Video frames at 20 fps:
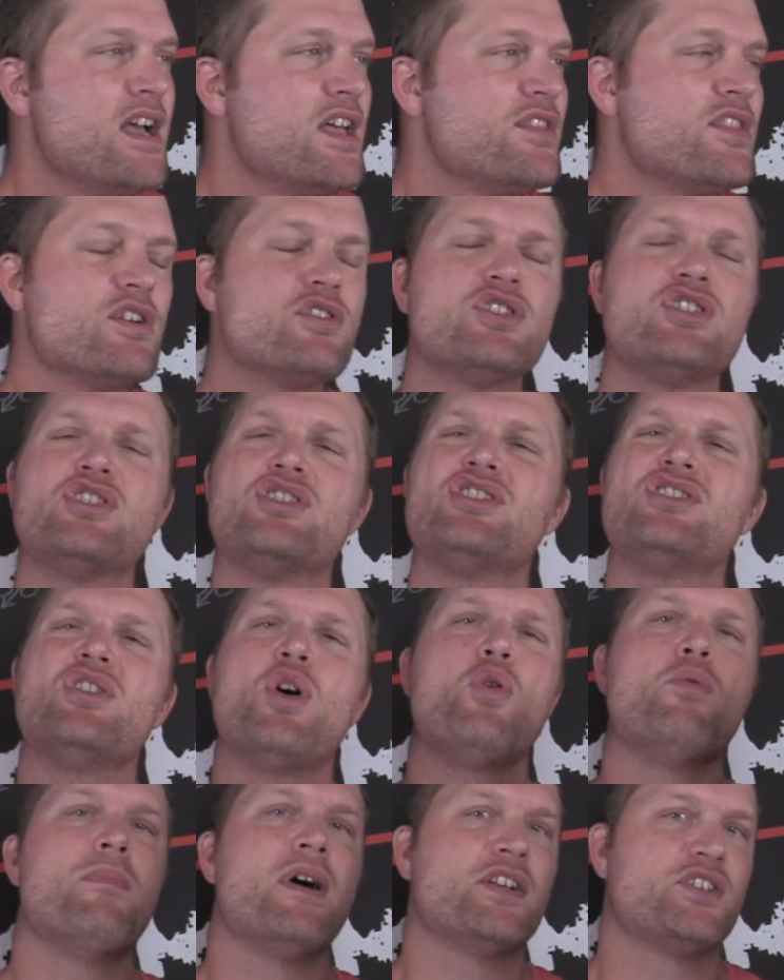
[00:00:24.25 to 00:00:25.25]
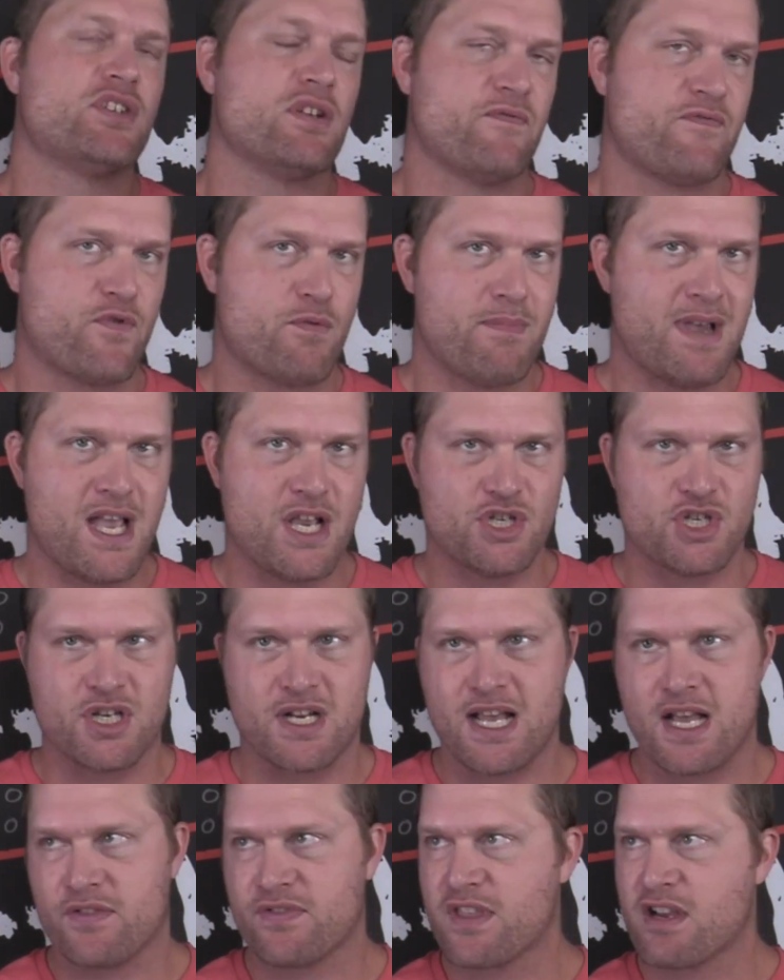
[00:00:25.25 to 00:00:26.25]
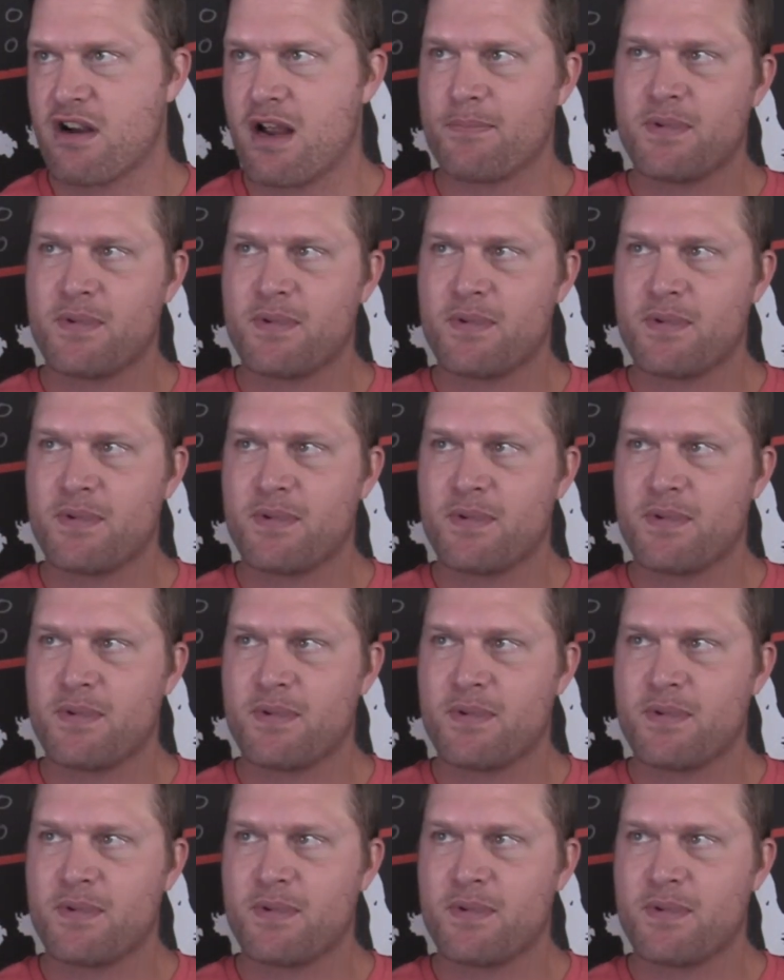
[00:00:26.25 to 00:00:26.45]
there's so much information out there.